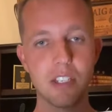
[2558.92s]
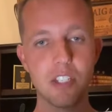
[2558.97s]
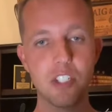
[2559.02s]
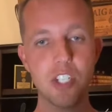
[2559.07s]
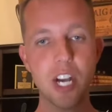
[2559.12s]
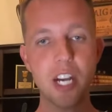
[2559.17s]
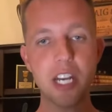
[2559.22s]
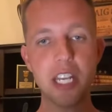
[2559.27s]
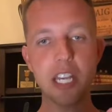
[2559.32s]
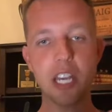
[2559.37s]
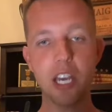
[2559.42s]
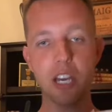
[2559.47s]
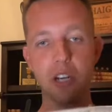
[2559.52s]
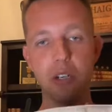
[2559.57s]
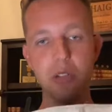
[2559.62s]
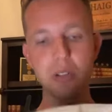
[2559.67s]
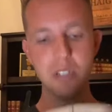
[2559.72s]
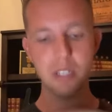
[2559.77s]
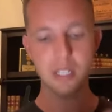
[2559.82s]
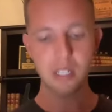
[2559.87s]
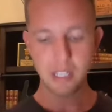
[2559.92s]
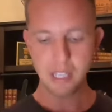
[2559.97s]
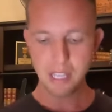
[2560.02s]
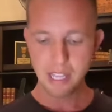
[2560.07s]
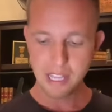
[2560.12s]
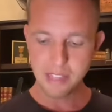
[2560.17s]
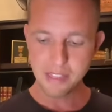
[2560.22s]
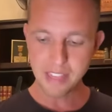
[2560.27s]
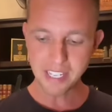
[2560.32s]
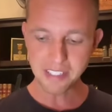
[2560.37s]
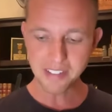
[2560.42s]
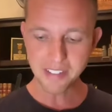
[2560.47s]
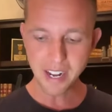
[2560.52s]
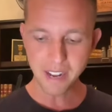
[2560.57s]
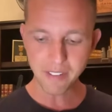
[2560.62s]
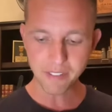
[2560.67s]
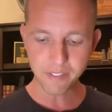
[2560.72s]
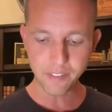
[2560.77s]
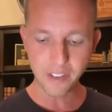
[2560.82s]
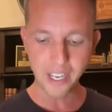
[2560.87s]
Johnny O. And that's
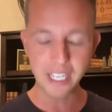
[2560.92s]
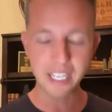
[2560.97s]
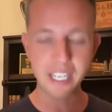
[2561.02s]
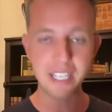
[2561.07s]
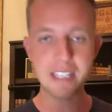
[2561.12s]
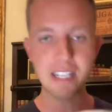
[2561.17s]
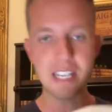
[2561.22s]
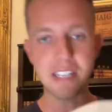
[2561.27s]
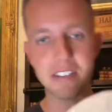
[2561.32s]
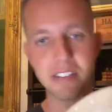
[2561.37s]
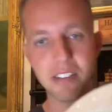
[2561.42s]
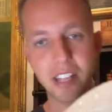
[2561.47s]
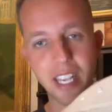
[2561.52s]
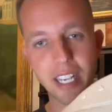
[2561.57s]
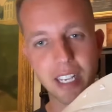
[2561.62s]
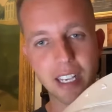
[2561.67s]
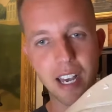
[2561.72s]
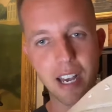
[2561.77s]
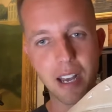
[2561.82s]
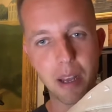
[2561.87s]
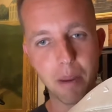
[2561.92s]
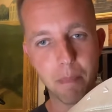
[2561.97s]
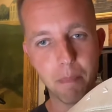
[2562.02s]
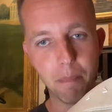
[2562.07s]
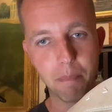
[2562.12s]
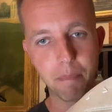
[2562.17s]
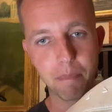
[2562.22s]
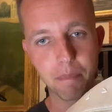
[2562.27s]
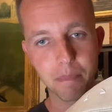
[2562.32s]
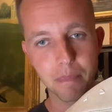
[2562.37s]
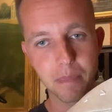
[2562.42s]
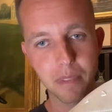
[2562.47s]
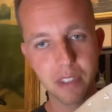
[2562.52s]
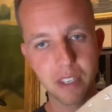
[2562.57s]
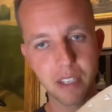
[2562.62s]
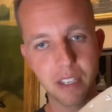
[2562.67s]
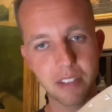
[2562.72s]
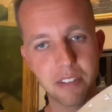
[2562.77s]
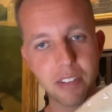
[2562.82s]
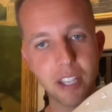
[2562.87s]
not faded. That's like a
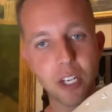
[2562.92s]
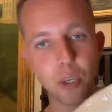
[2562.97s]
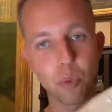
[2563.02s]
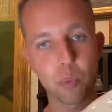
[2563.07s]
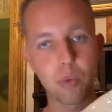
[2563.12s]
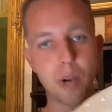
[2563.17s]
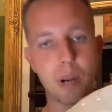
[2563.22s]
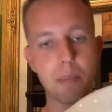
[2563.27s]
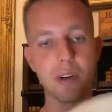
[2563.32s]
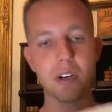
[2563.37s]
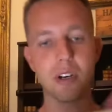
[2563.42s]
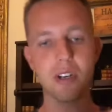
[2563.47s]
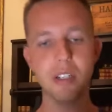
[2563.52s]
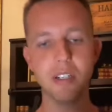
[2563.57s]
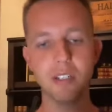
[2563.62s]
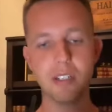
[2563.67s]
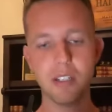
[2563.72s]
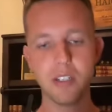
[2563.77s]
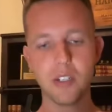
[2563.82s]
rubber.